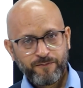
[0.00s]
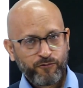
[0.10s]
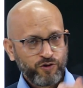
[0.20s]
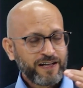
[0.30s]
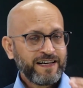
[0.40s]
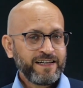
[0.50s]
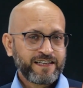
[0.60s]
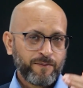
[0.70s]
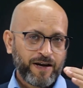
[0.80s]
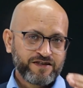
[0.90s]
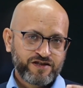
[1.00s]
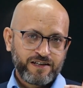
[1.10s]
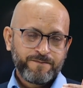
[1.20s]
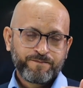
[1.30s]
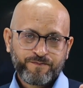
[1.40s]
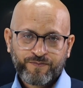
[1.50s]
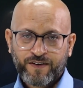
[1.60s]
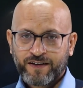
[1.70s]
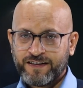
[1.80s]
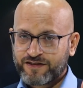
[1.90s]
Molar heat capacity
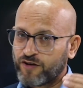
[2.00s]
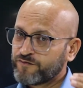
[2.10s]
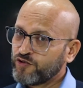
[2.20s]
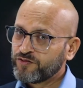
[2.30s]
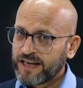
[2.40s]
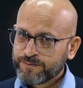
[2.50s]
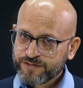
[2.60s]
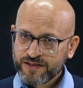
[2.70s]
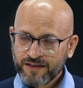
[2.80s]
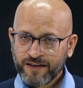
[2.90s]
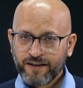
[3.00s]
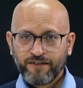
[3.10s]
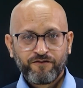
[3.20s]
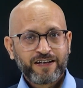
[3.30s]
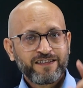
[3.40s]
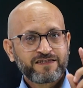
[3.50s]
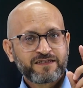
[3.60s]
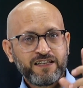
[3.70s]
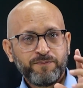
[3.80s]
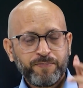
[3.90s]
is of two types. One is
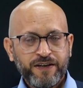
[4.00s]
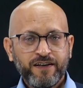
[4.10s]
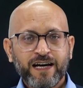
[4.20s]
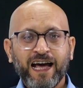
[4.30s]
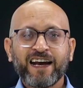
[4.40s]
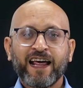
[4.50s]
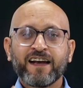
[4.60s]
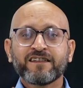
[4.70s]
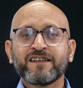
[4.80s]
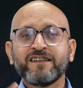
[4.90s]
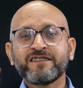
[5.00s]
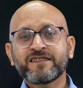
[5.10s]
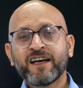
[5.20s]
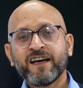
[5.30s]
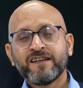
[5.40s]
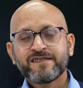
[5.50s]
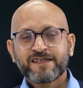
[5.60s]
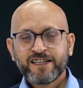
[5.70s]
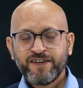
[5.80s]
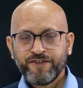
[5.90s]
Cp and another is
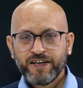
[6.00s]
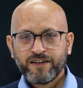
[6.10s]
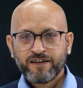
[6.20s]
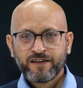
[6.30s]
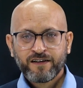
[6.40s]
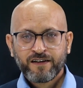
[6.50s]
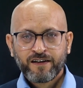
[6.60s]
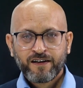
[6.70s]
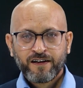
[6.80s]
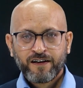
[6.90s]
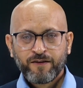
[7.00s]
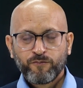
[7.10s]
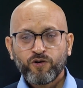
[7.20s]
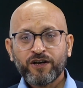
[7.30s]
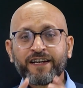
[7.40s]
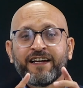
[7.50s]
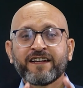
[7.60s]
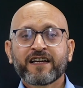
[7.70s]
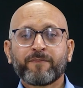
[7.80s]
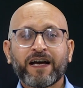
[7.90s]
Cv. Molar
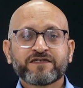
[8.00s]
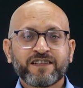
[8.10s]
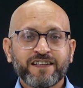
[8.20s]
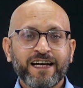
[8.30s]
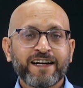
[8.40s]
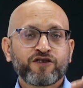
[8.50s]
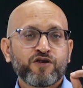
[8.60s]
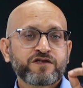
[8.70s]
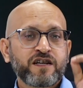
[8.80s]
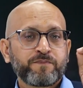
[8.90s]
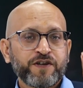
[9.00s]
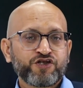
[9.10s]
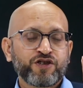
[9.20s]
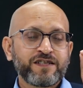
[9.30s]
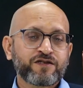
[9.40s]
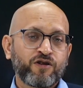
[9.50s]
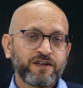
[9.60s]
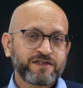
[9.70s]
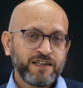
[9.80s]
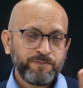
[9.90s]
heat capacity at constant pressure is
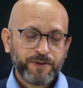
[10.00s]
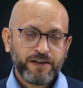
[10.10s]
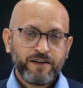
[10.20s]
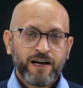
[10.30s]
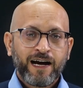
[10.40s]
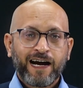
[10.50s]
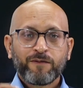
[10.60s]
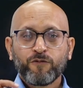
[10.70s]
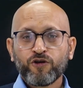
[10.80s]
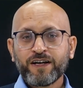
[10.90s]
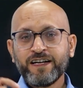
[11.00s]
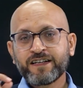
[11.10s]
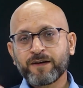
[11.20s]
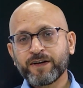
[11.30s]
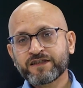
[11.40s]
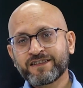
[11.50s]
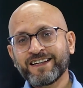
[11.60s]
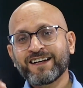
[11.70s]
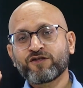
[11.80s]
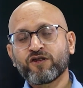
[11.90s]
called Cp and molar heat
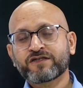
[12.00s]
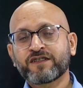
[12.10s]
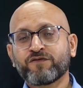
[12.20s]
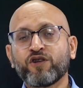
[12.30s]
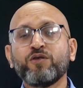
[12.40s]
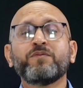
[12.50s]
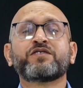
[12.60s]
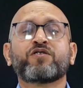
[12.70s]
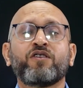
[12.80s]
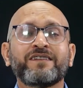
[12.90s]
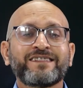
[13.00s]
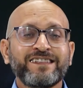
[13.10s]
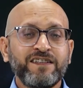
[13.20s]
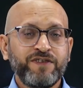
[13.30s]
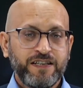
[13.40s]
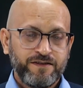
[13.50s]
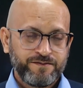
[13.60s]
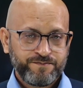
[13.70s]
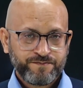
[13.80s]
capacity at constant volume is called Cv.